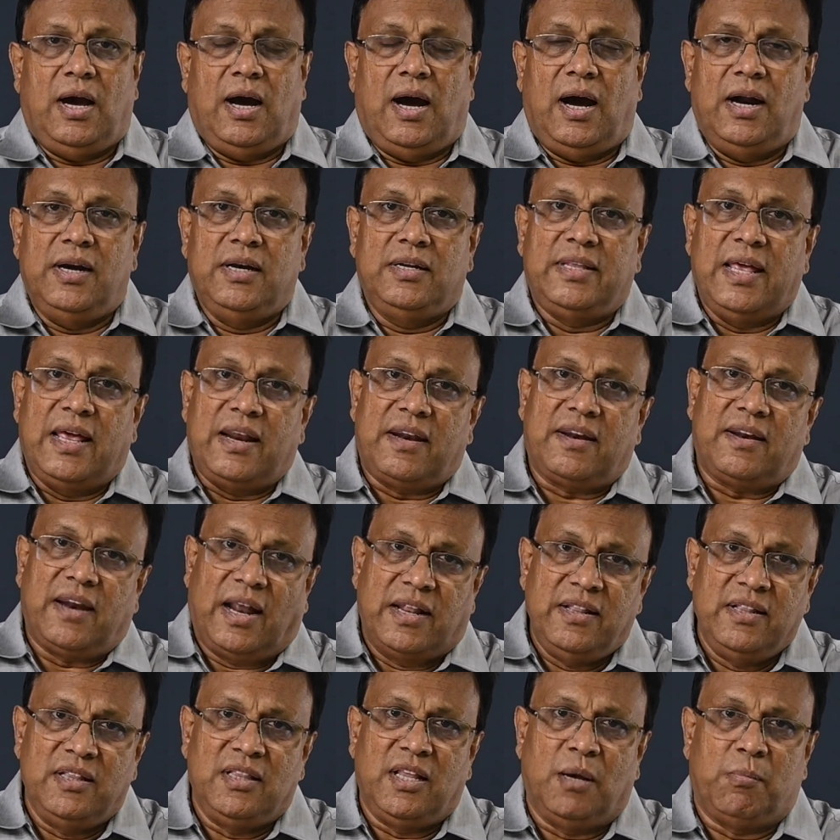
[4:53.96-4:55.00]
and they
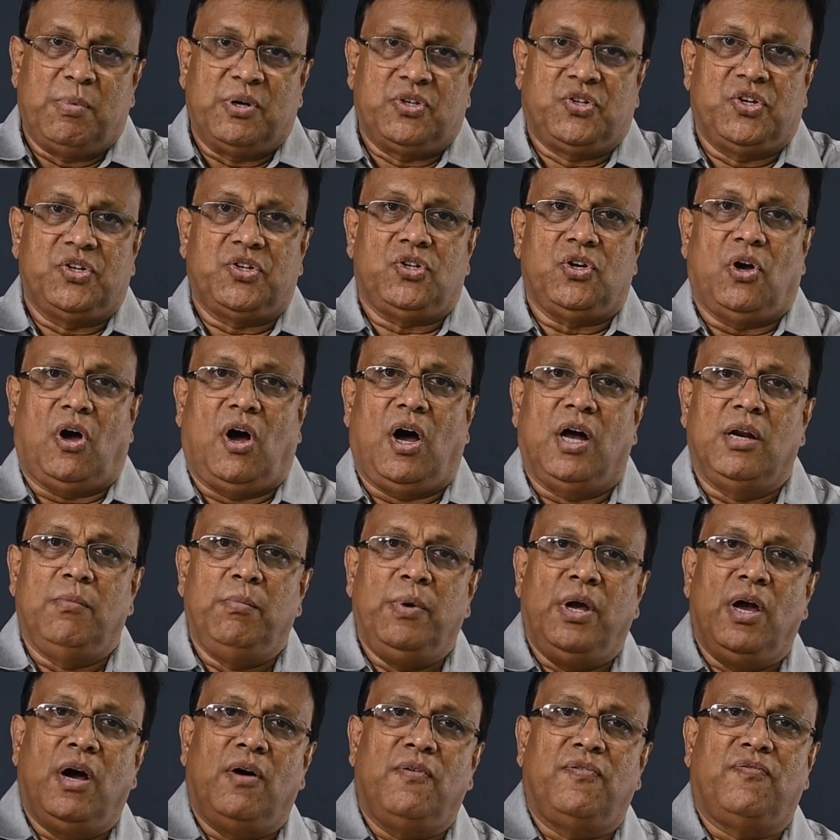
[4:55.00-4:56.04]
run the buses on
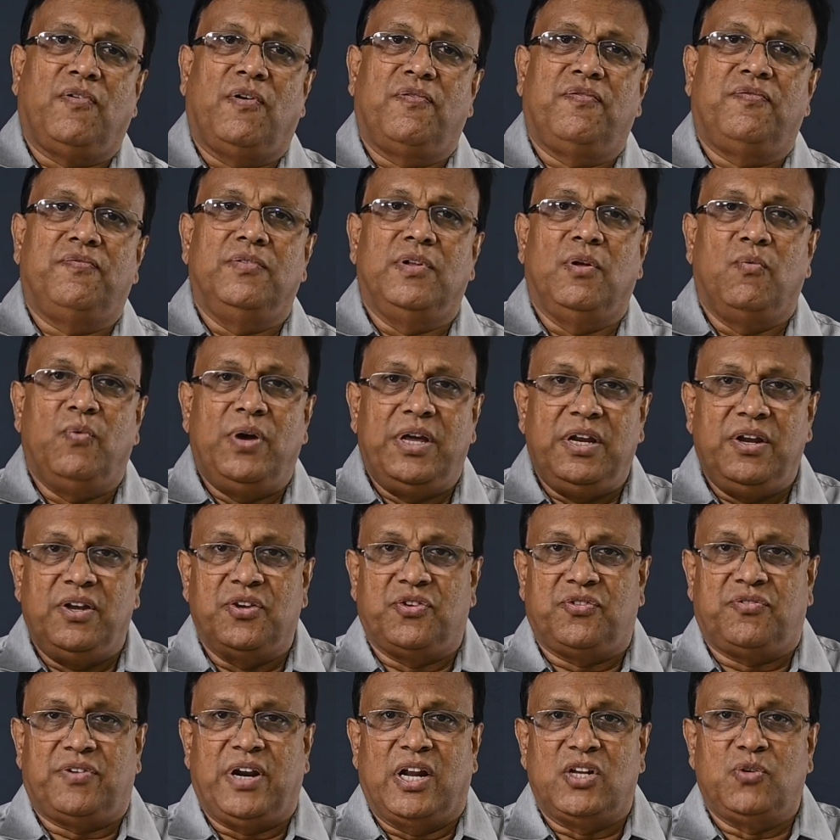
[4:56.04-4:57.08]
behalf of the
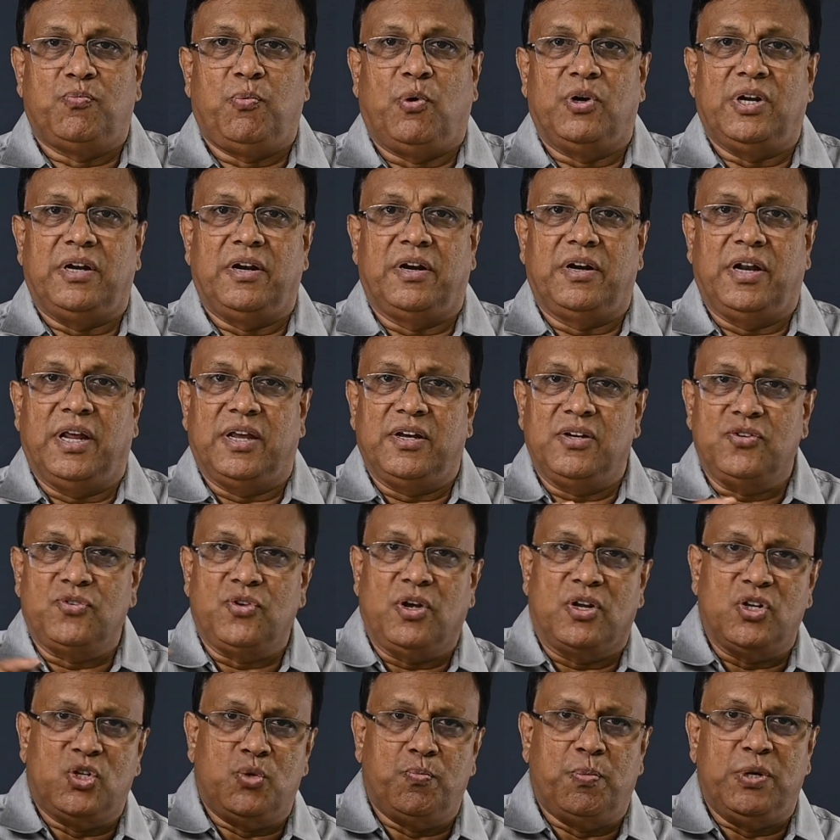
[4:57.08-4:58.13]
various transport undertakings
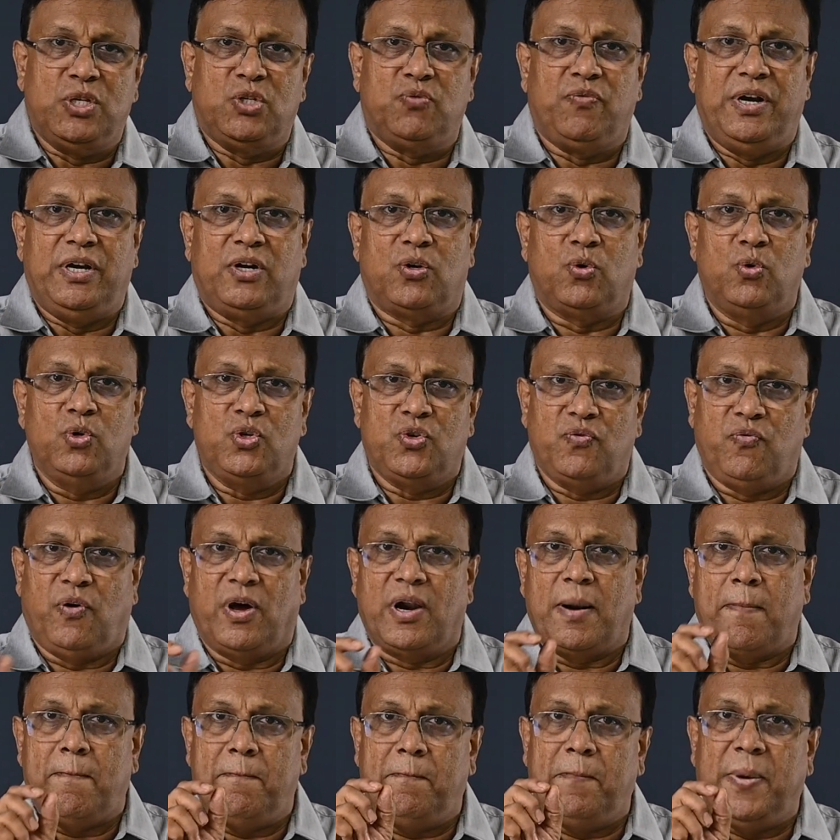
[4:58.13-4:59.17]
on specified routes for
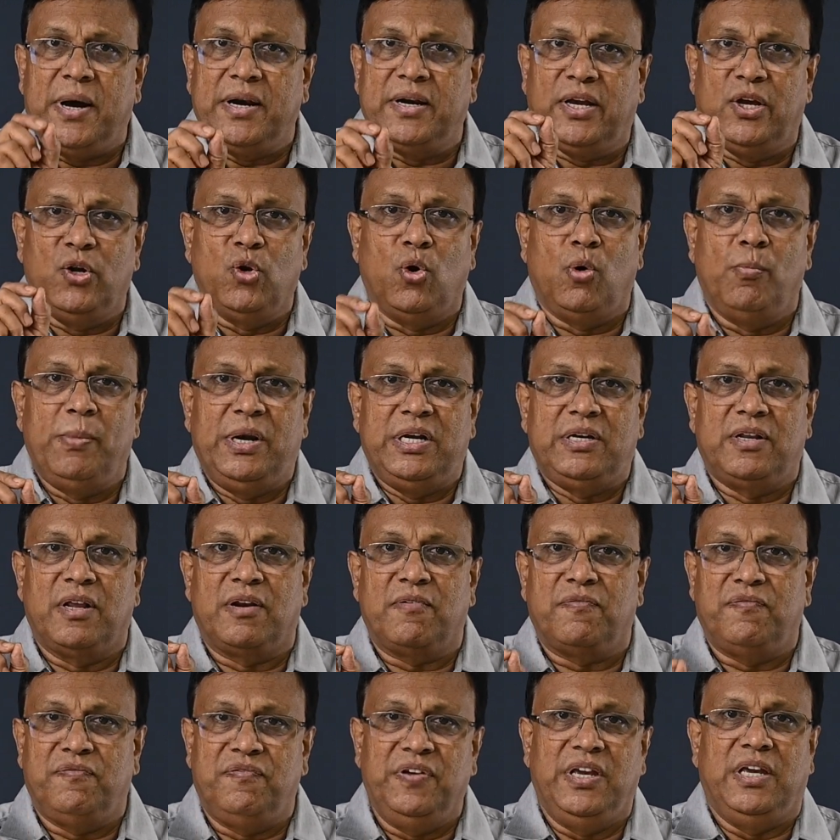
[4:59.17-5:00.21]
a per kilometer
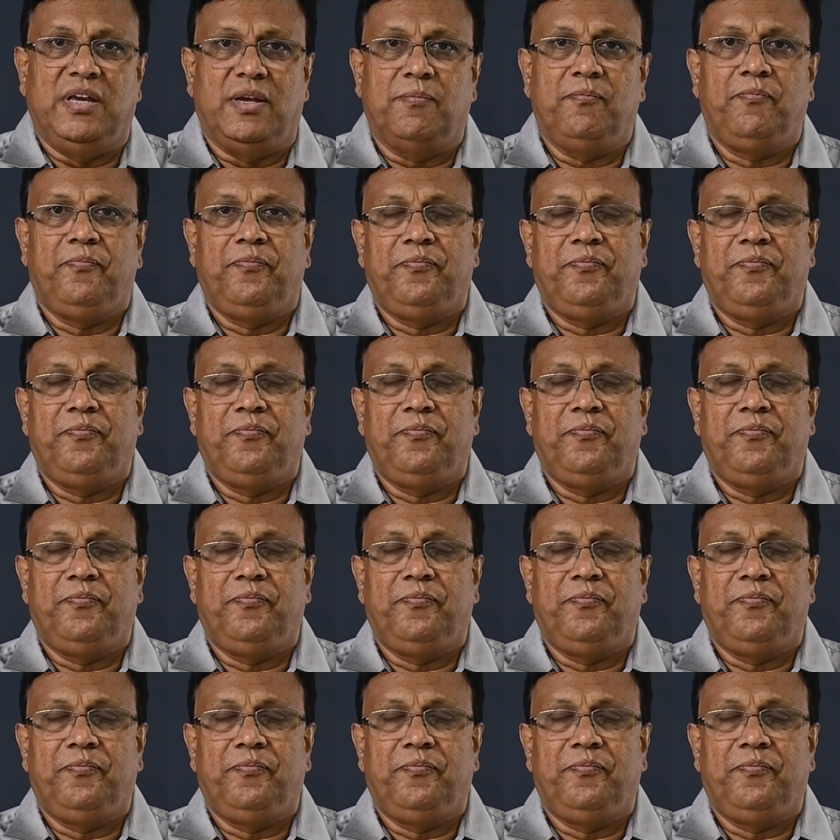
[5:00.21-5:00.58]
fee.